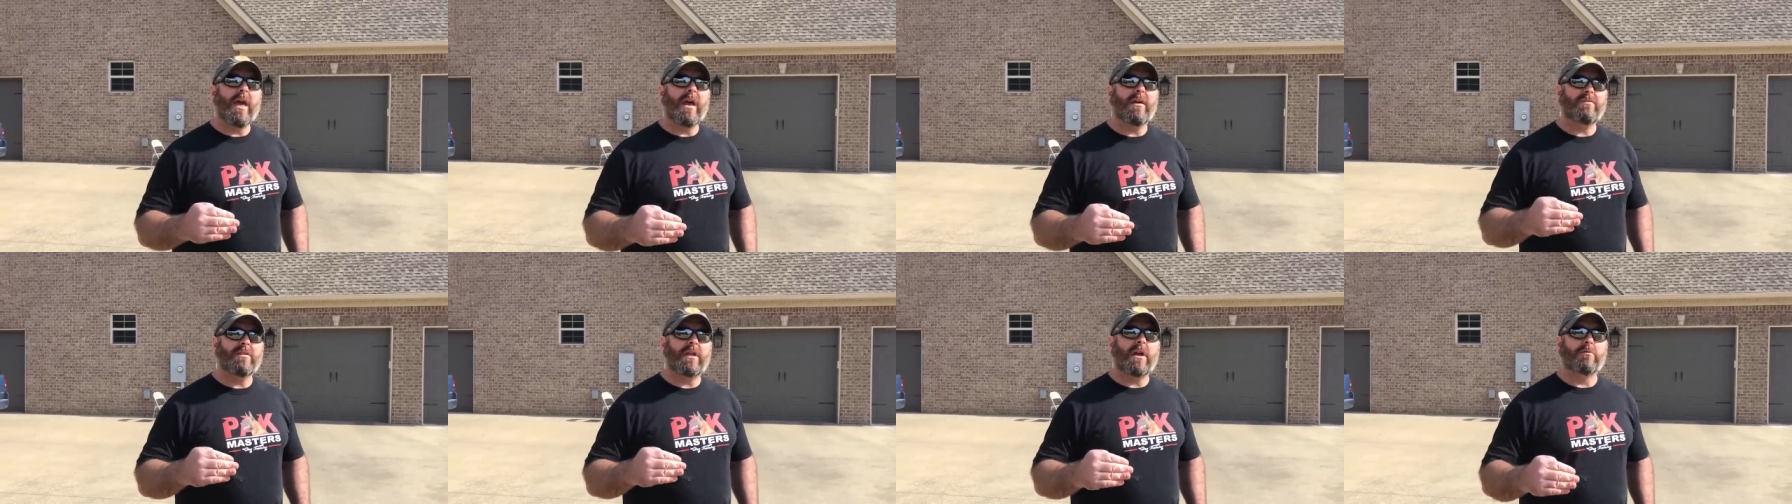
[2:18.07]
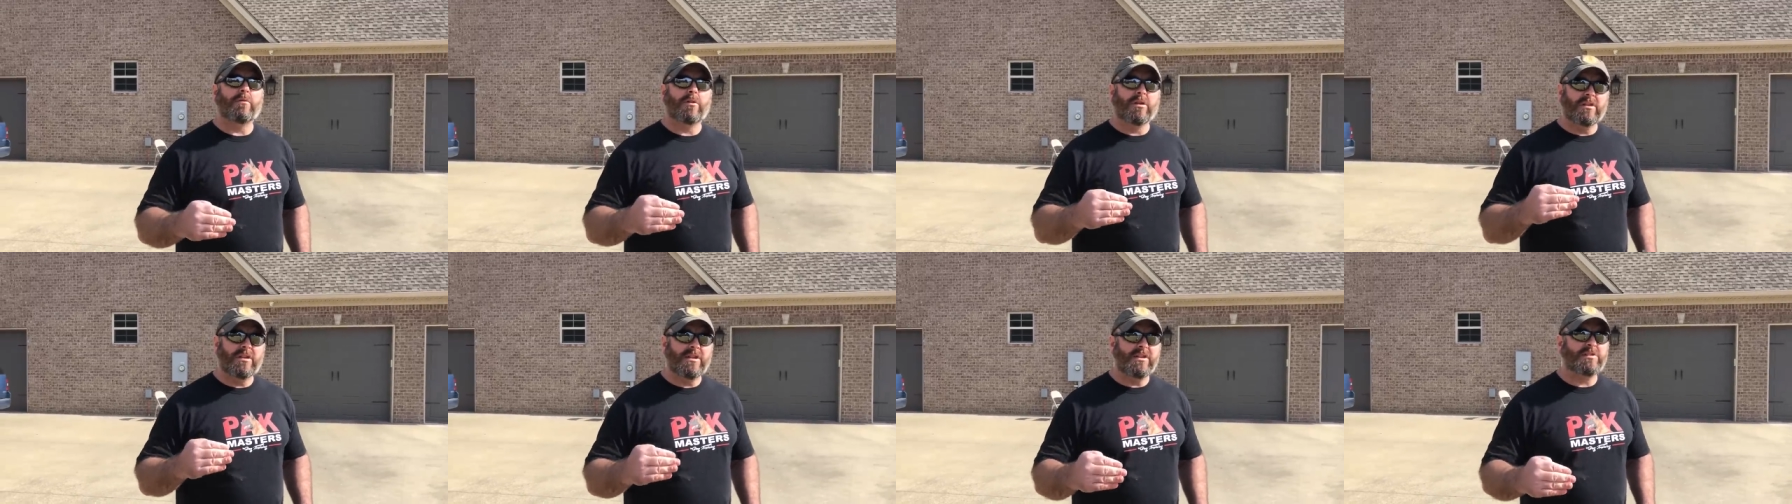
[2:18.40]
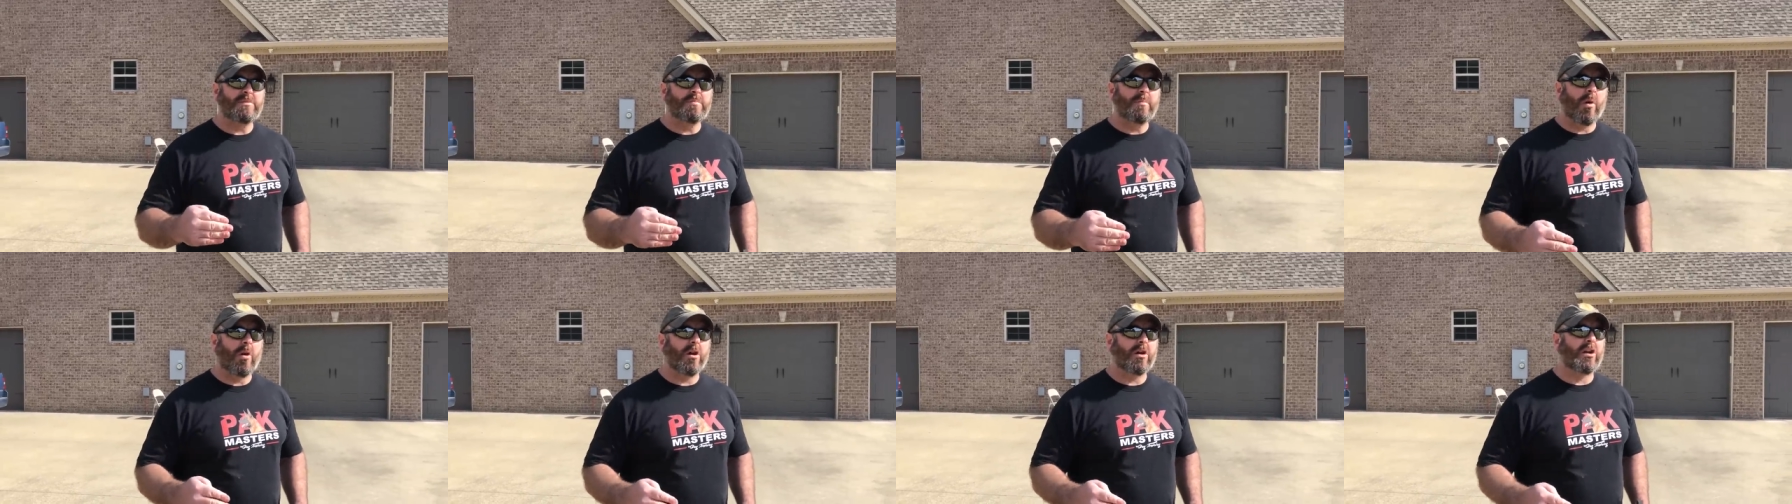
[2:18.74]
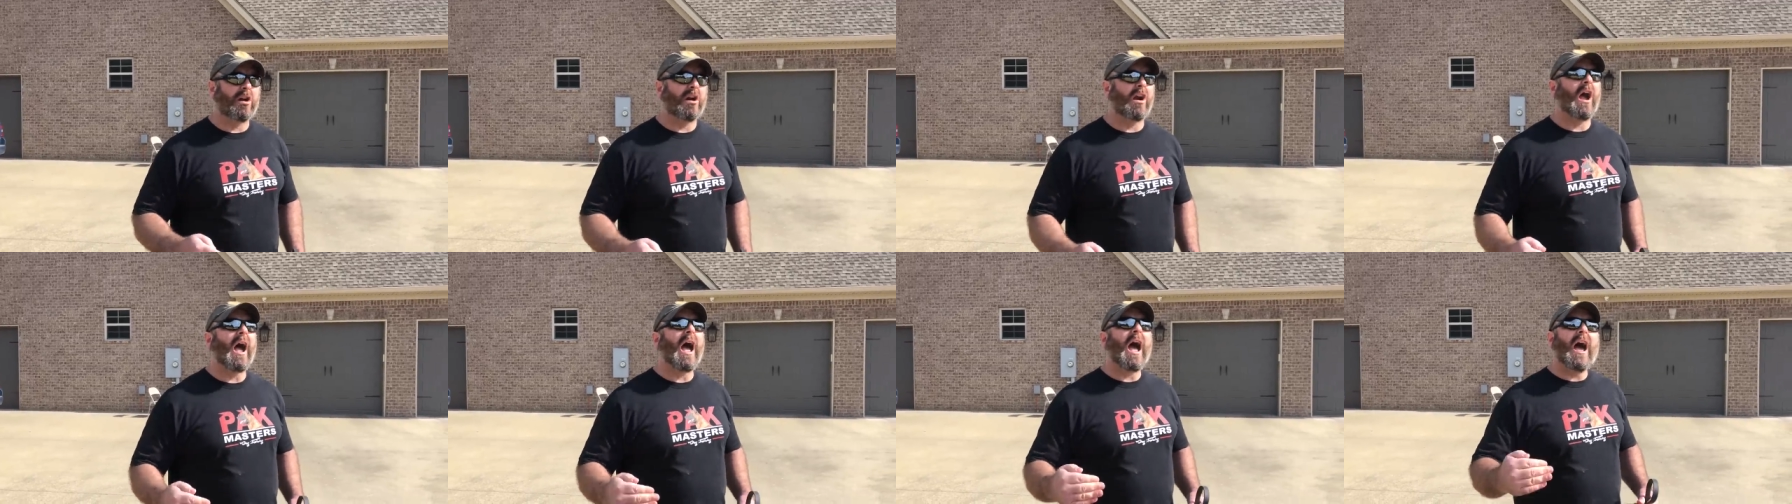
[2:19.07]
have that release
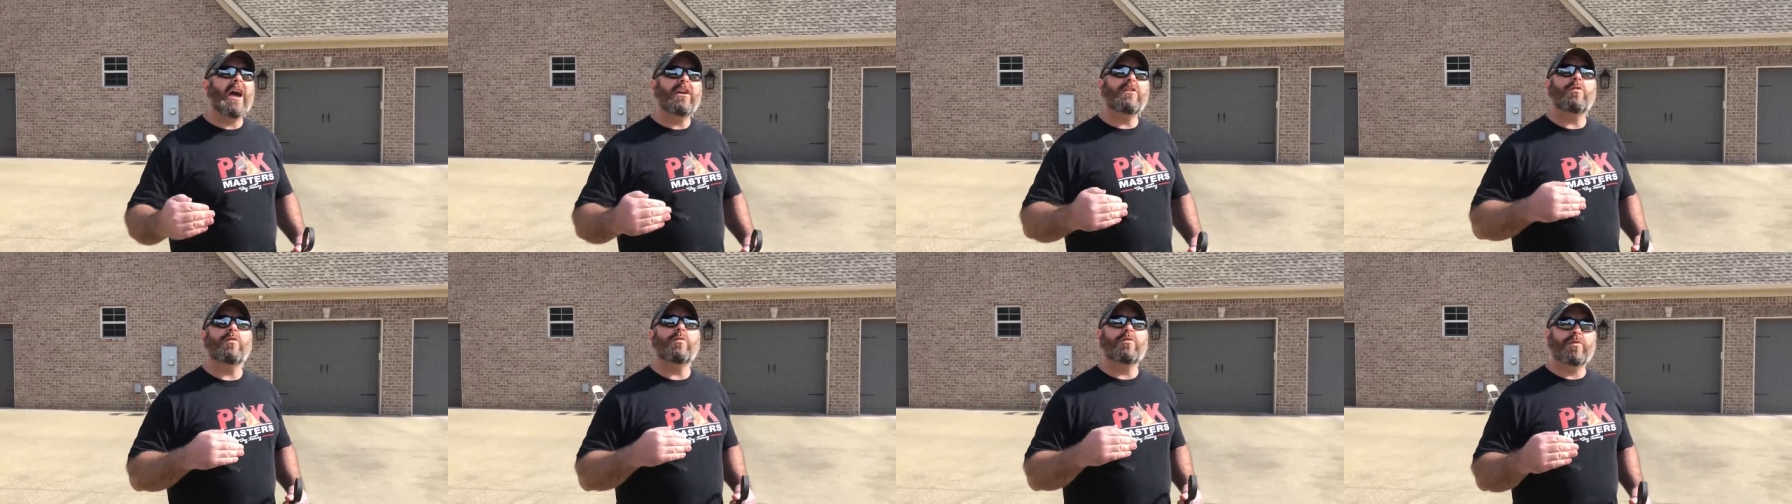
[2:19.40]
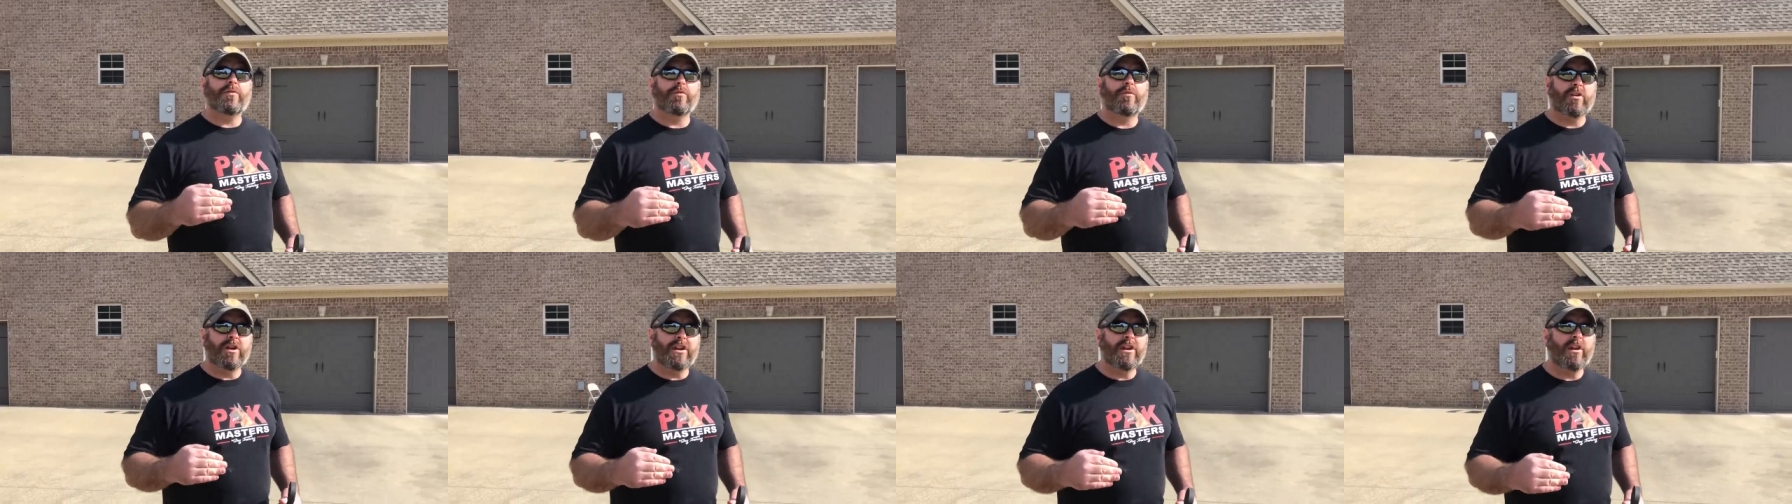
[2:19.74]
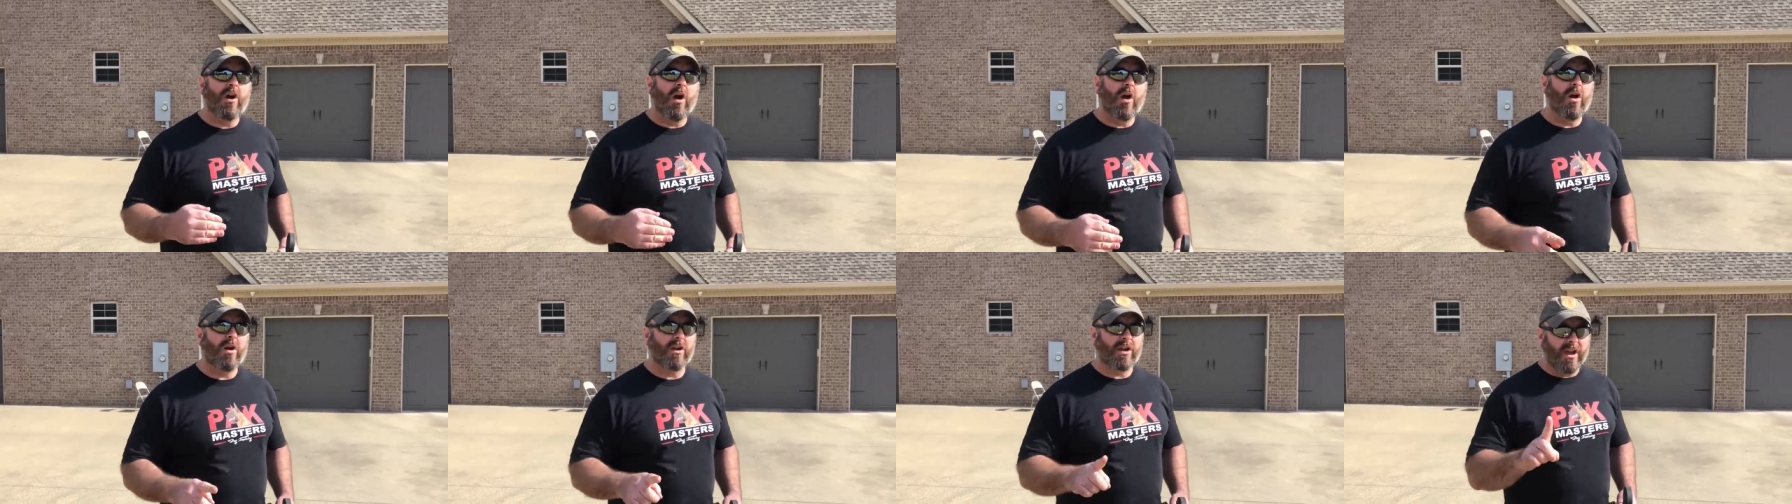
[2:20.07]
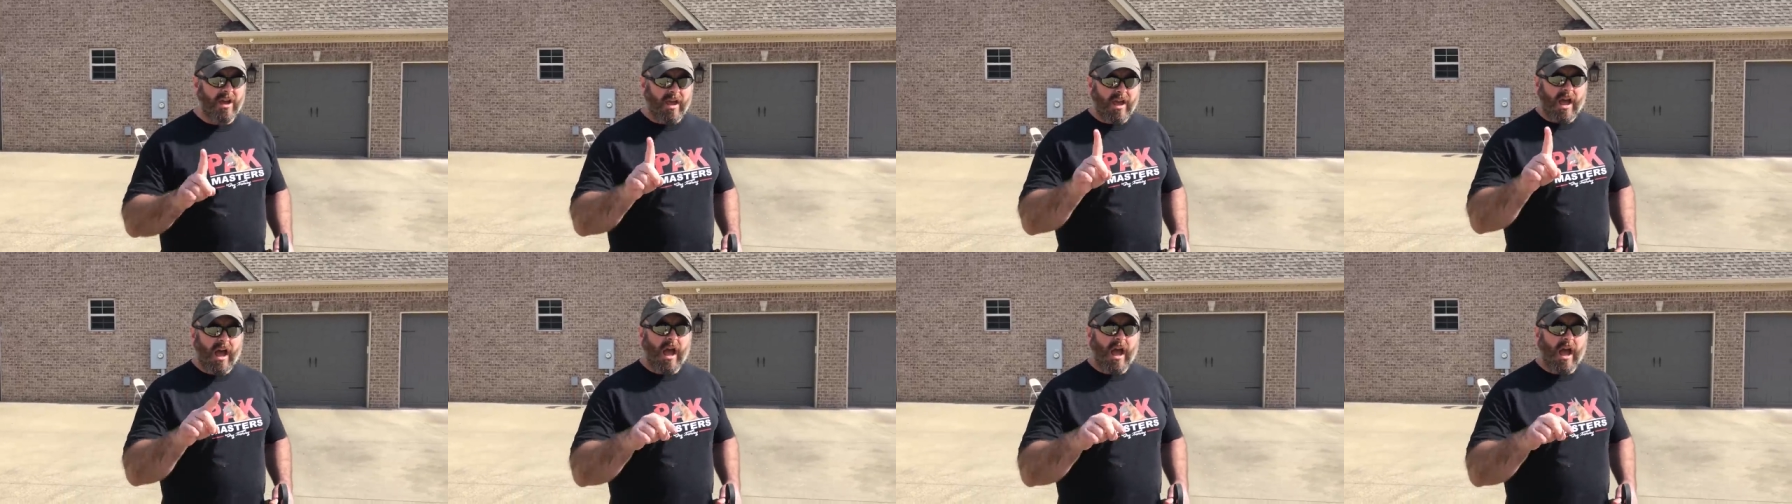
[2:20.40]
marker. I use free dog.